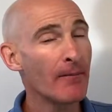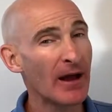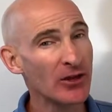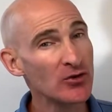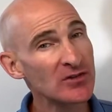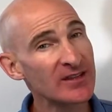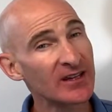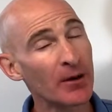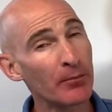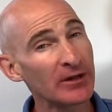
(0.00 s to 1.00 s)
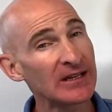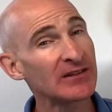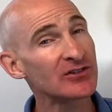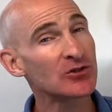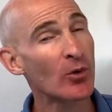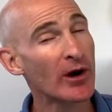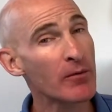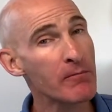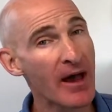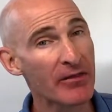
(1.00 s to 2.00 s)
by using the completing the square
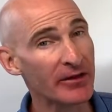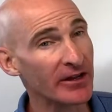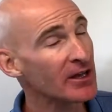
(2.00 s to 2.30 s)
method.